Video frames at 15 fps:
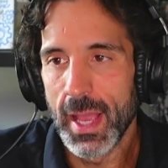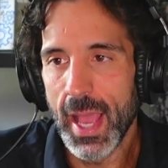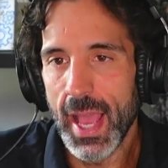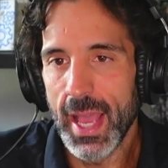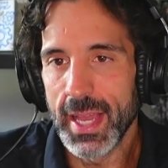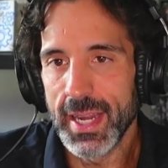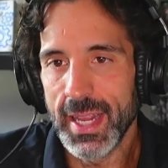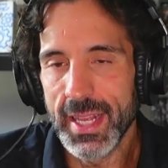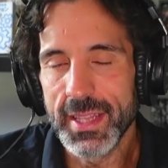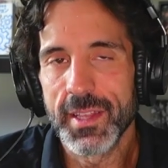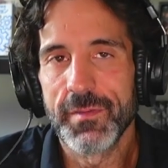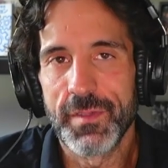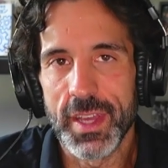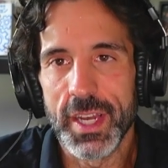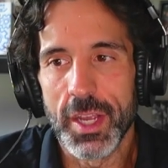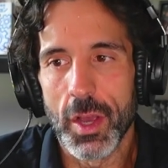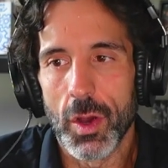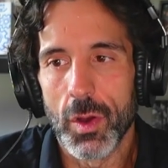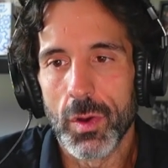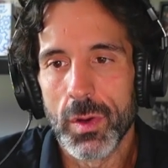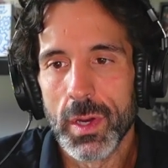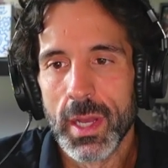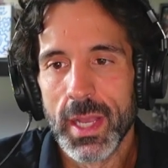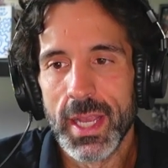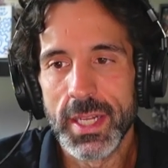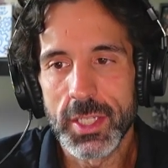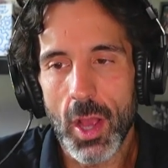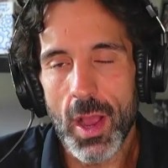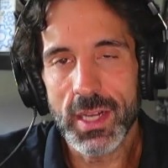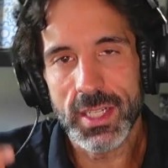And in the video, he
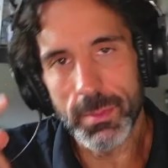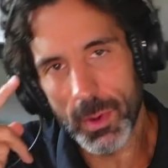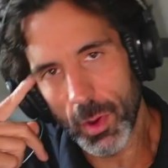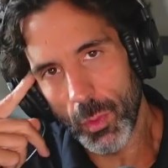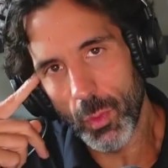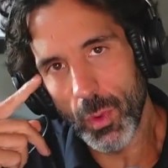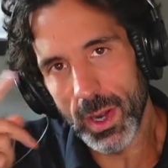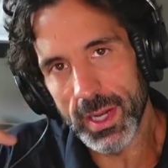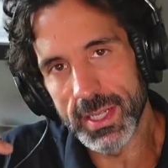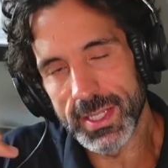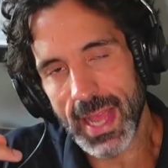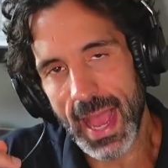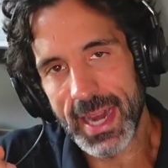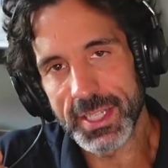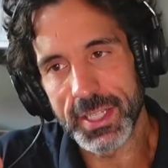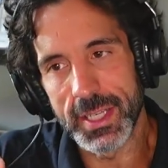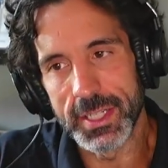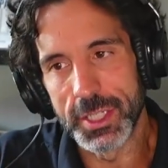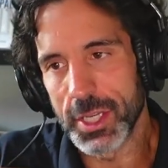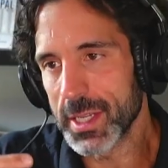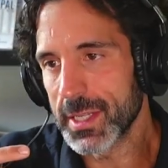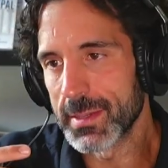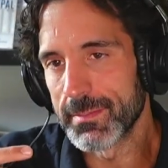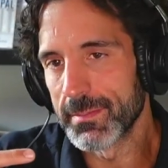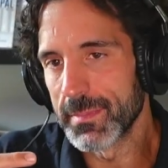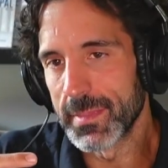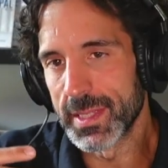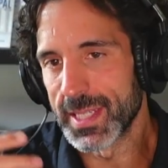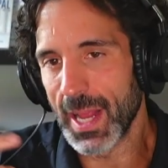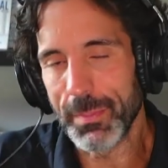talks about what is actually just
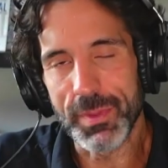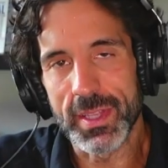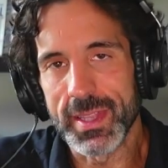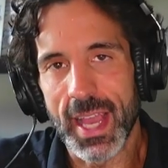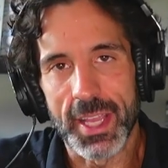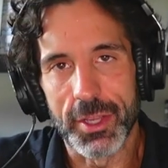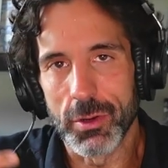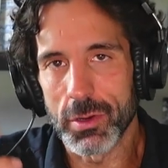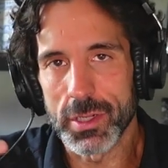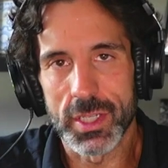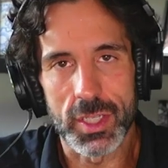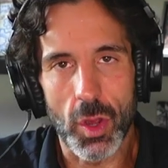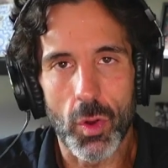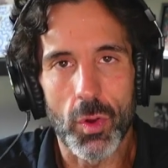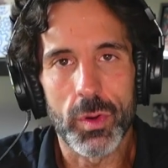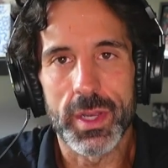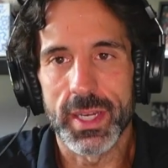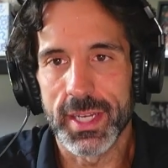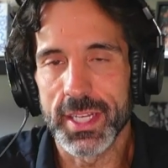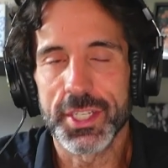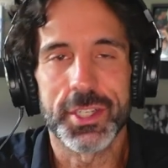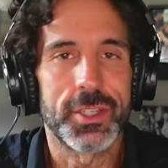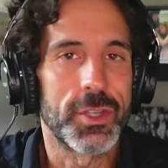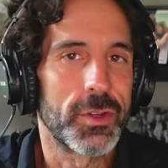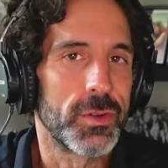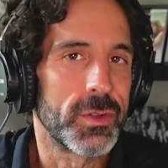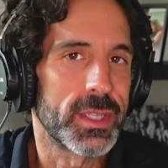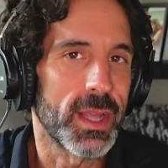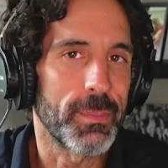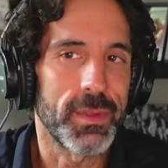something that you're so conditioned
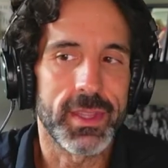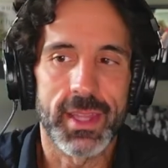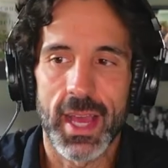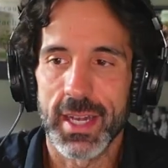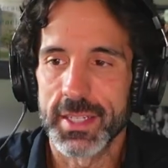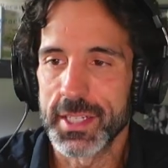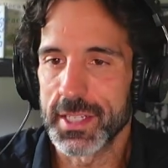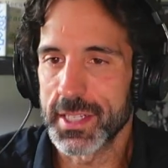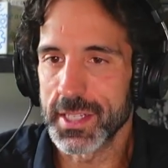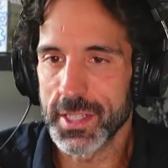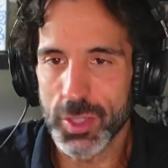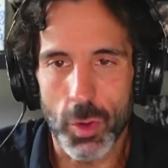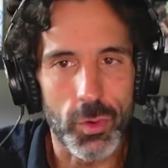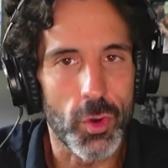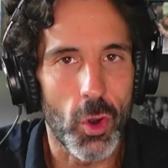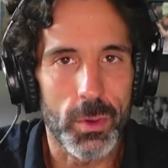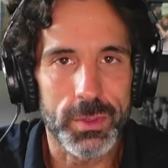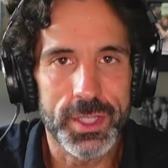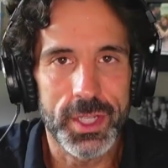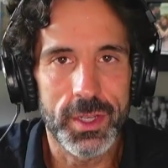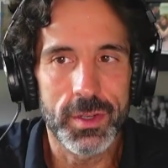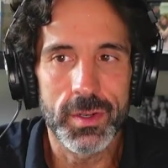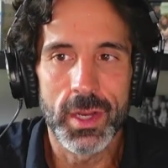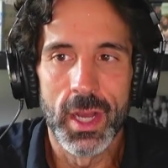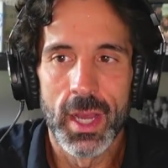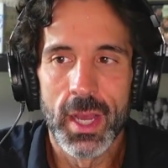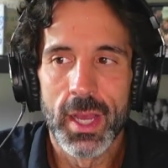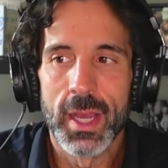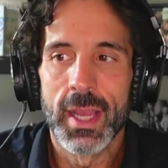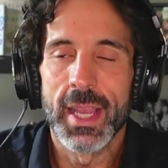to, something that just is so normal to you,
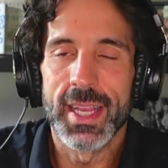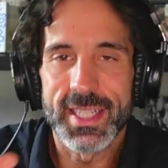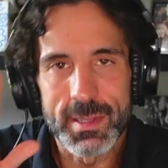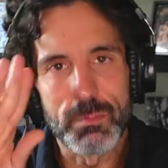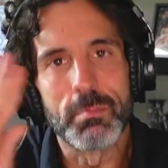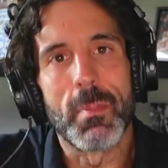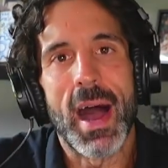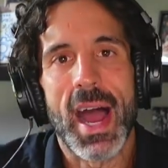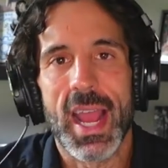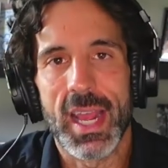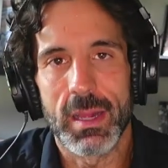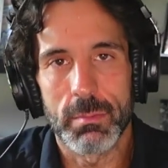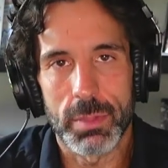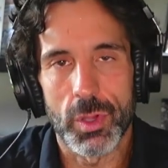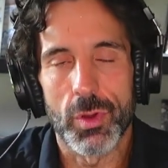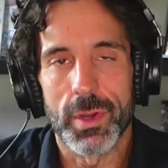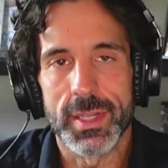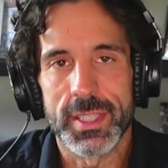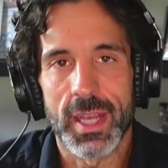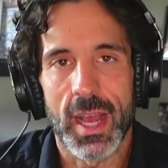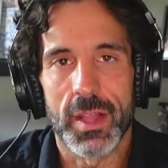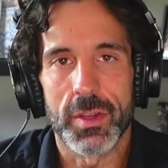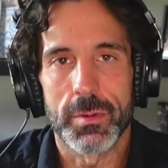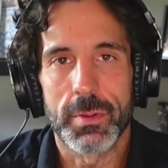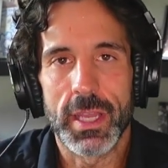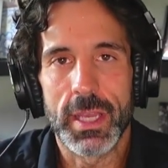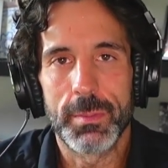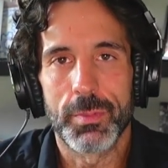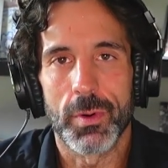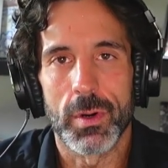is mind-blowing to other
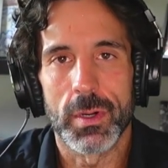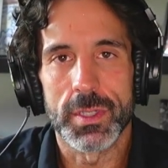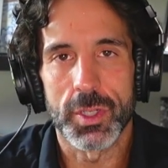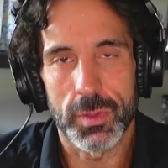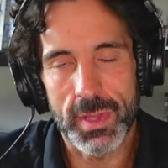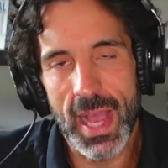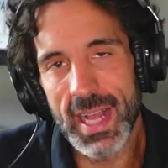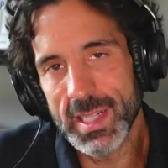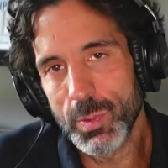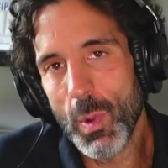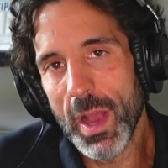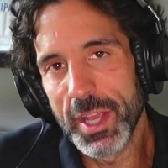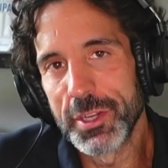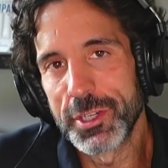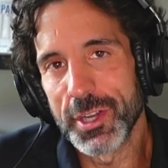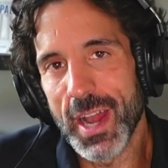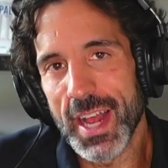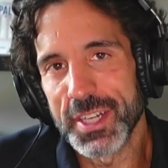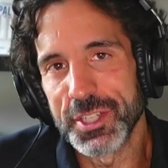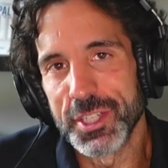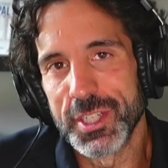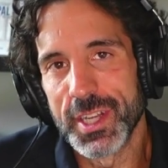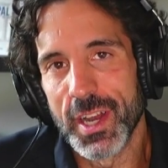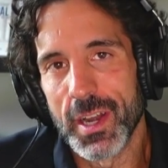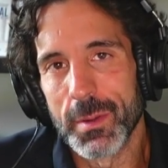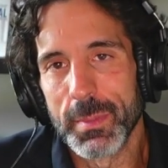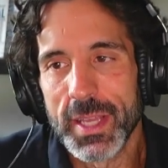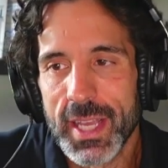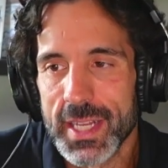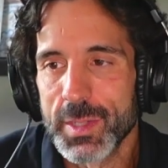people. So that's why you should actually share,
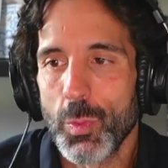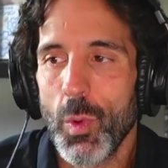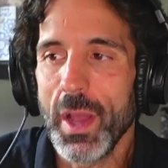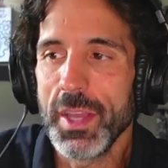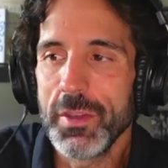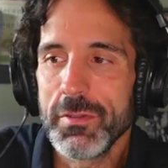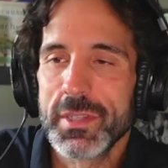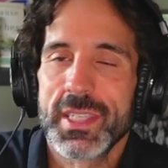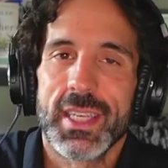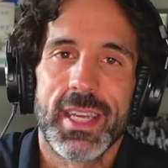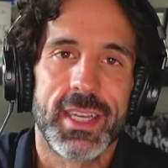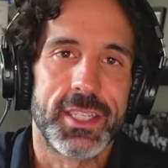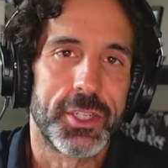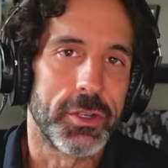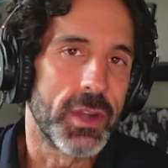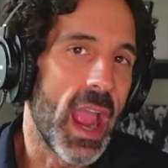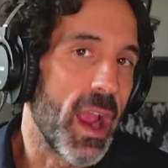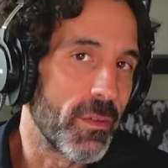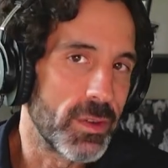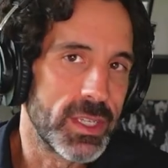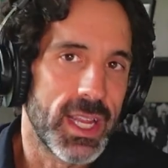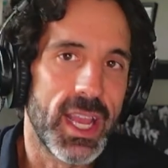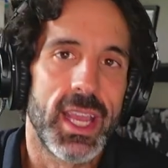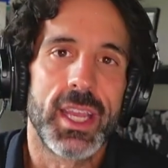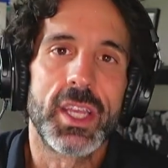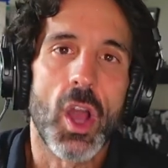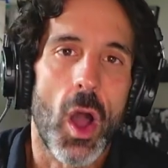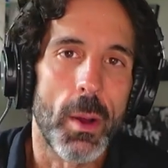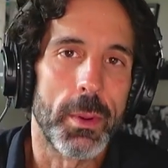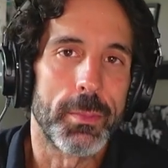because what you see as your everyday
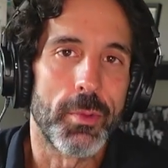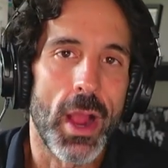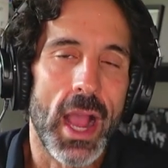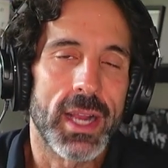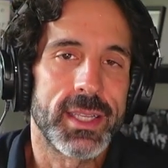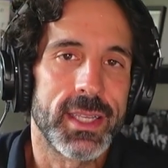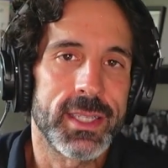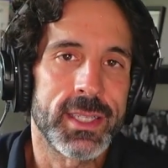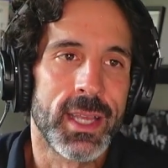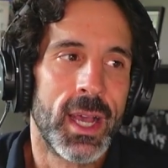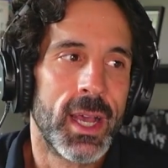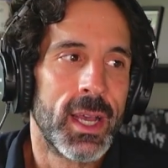common practice,